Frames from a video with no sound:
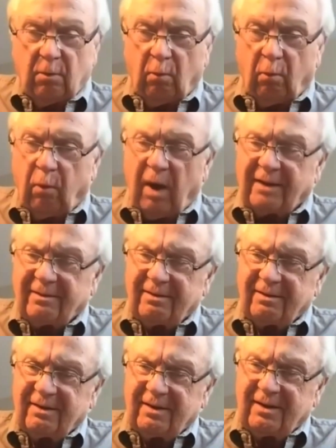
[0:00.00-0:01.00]
What,
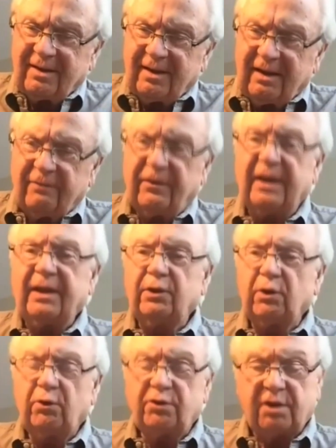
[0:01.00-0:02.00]
if any,
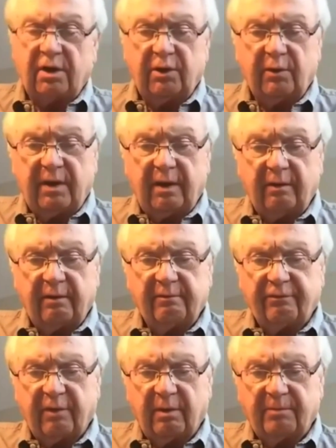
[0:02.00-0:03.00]
news are you hearing
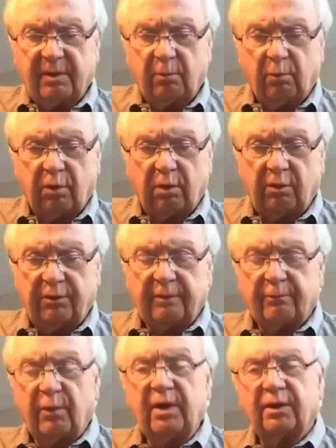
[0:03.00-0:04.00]
from the world
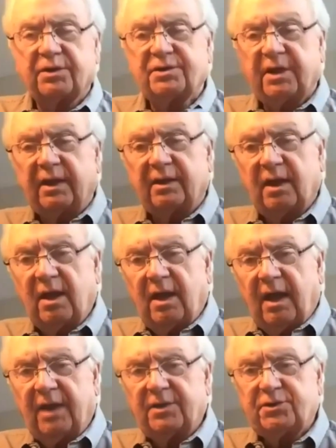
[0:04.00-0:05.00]
of real estate
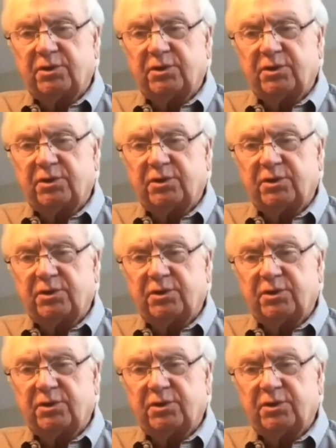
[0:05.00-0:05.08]
as